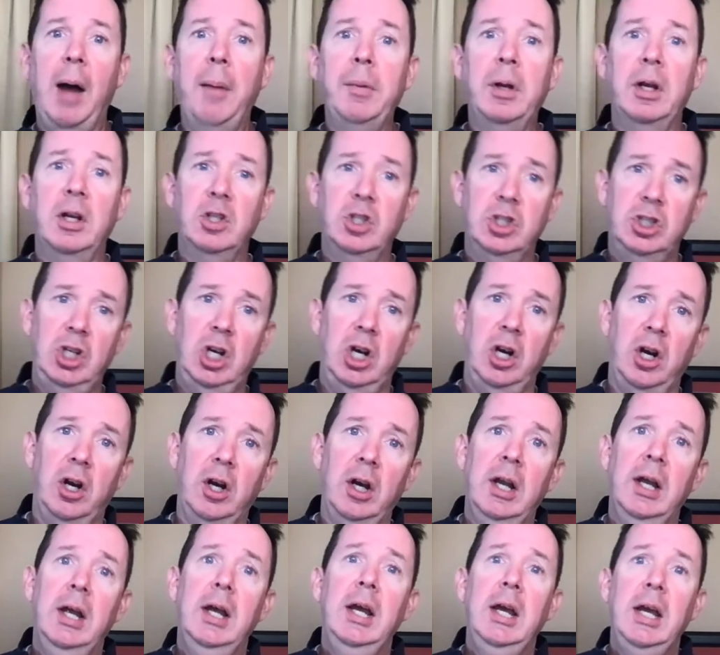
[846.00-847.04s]
going to share
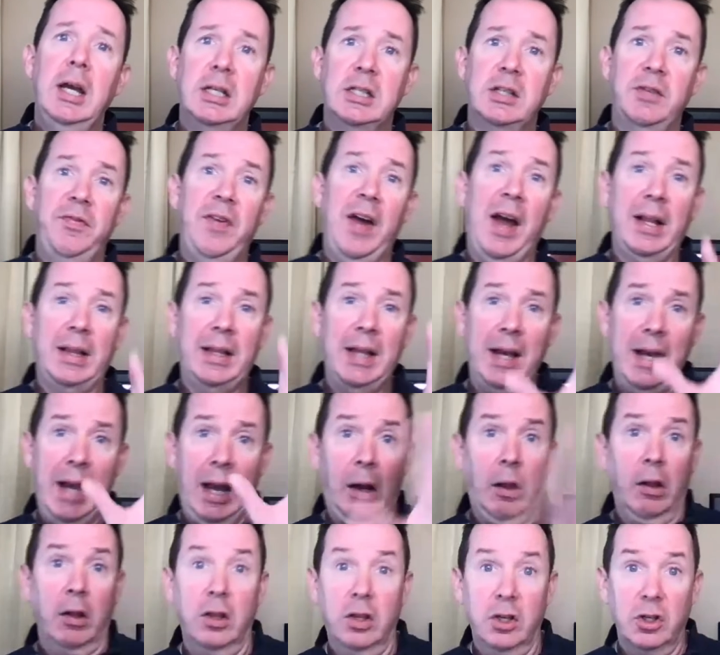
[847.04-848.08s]
is the fact that not
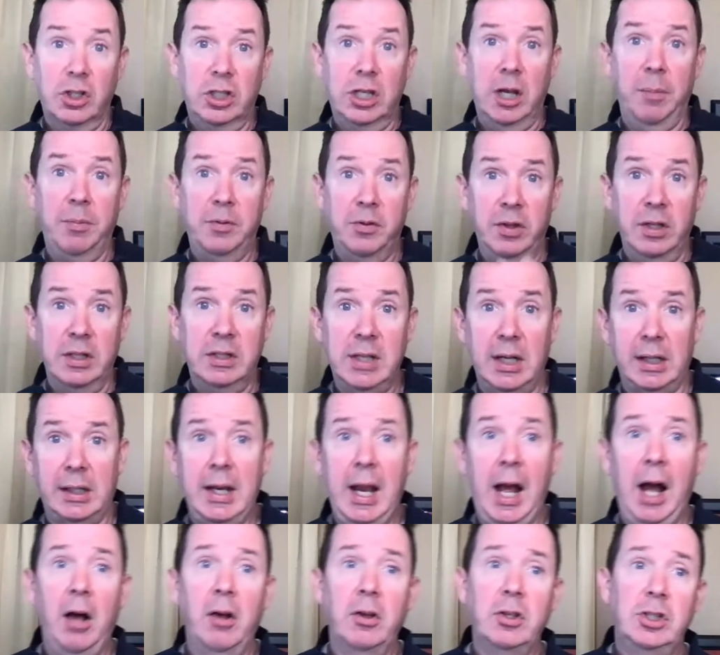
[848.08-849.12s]
only are there tips for the
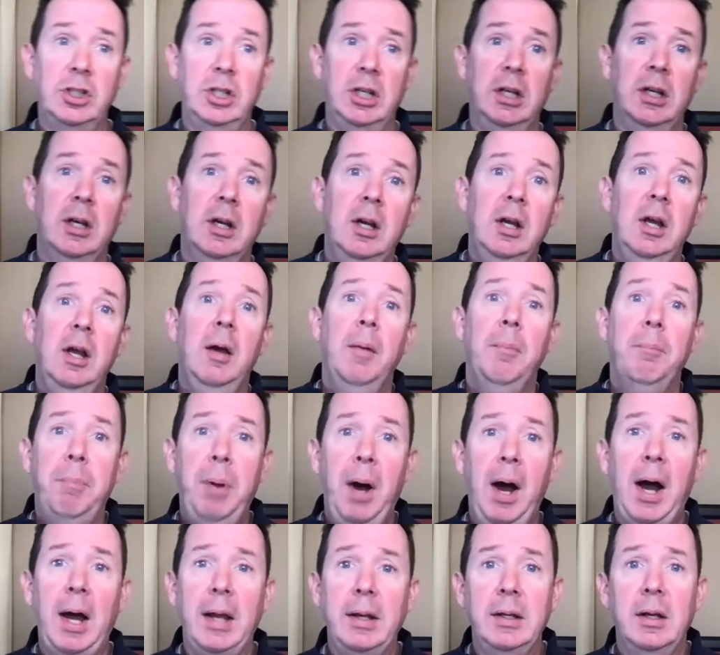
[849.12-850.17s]
technology,
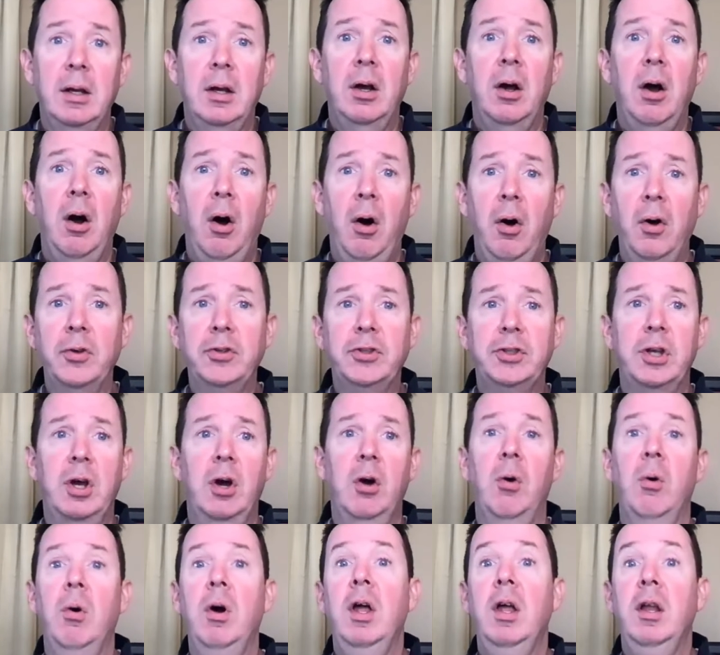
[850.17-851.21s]
but
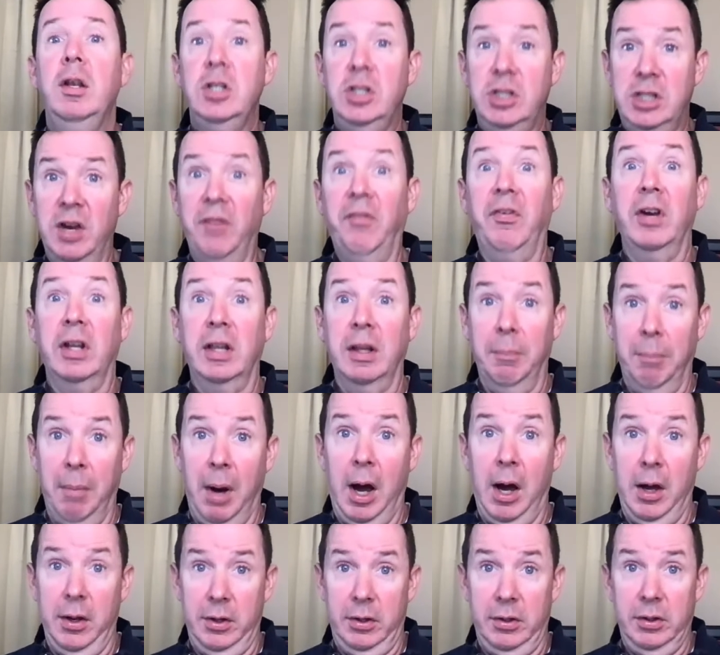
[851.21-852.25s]
also differing the
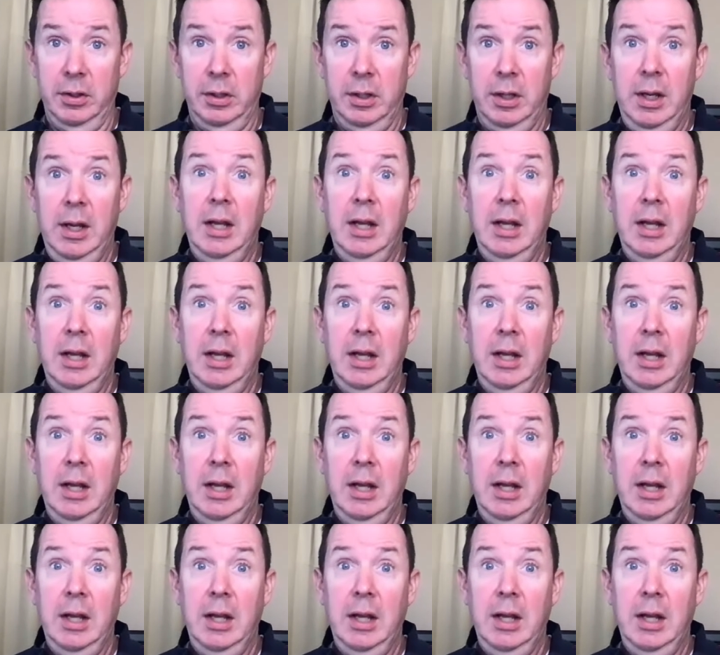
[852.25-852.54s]
model.